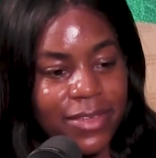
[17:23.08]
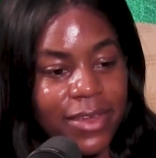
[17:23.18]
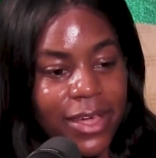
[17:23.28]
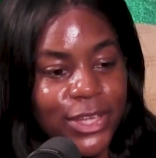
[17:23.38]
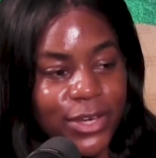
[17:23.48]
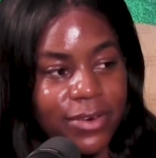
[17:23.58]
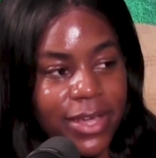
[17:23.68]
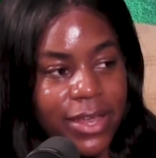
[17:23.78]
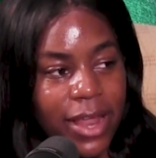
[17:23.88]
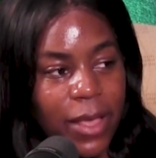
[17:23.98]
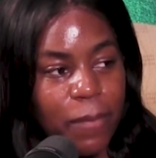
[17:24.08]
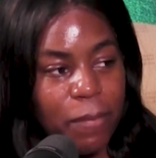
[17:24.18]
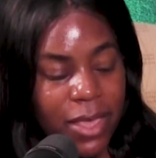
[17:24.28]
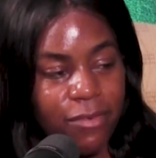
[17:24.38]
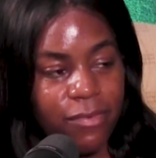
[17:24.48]
It's a Nigerian
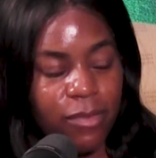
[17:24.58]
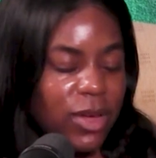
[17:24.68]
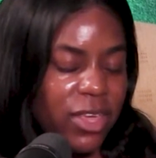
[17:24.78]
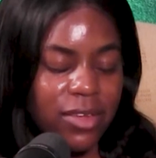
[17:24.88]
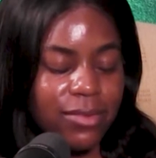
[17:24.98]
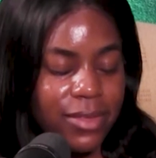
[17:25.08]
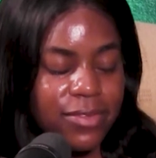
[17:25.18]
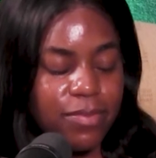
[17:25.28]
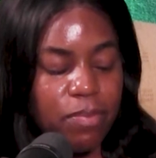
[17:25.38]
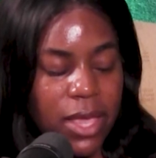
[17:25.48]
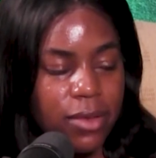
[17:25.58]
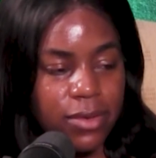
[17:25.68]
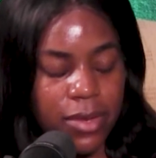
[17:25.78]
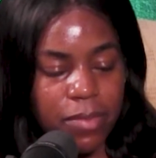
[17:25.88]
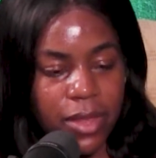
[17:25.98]
beef. Well, it's
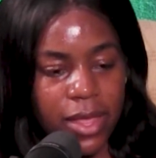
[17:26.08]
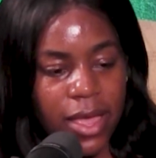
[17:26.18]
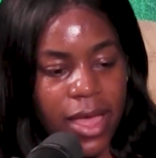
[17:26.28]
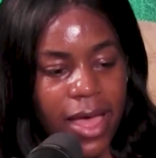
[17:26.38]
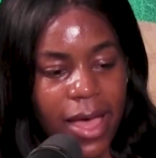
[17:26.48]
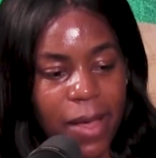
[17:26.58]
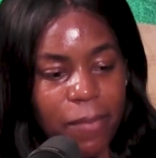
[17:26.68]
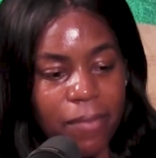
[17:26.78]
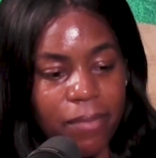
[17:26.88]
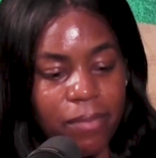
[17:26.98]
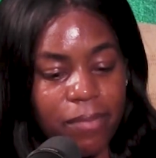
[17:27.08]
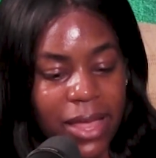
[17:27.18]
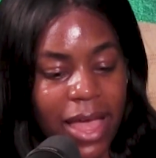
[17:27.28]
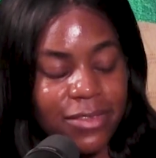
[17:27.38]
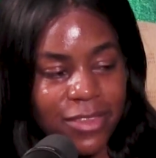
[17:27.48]
meat typically, but
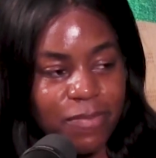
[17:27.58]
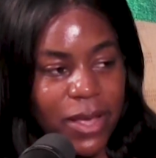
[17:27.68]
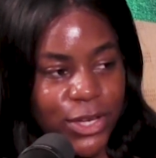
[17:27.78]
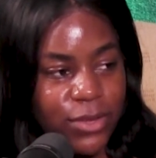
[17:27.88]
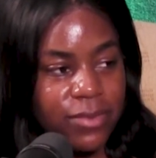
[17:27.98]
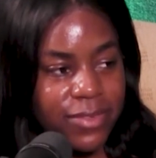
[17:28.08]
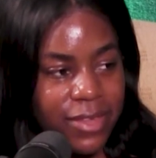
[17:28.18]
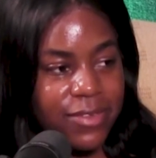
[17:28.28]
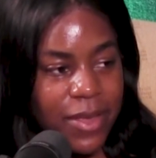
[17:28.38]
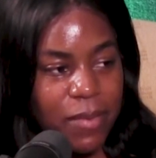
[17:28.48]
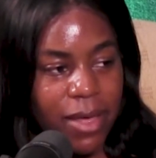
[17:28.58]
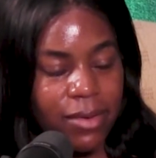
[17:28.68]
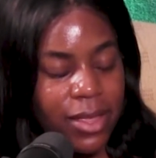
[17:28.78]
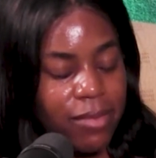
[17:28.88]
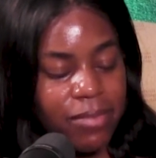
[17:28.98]
it has a special seasoning
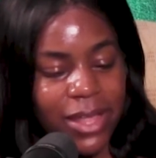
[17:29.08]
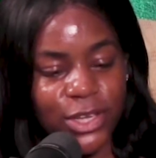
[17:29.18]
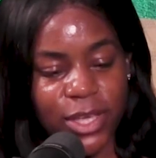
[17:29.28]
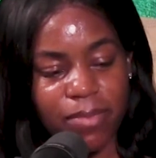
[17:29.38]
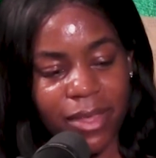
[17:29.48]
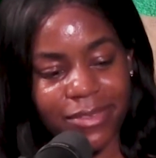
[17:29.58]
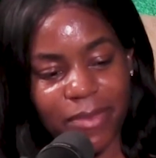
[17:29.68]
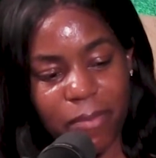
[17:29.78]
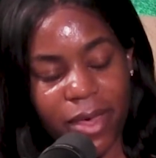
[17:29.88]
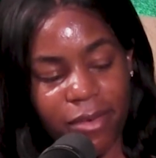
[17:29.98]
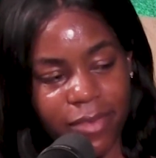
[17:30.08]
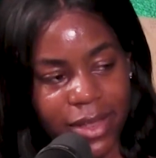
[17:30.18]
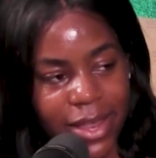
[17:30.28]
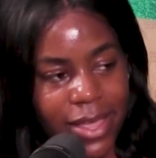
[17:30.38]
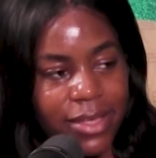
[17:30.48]
powder, and she makes it
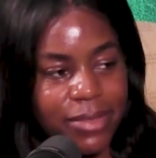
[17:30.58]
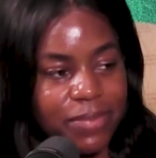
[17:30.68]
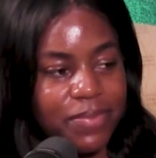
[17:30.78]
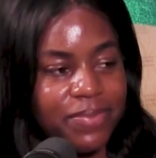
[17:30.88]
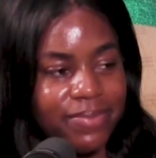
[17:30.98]
perfectly.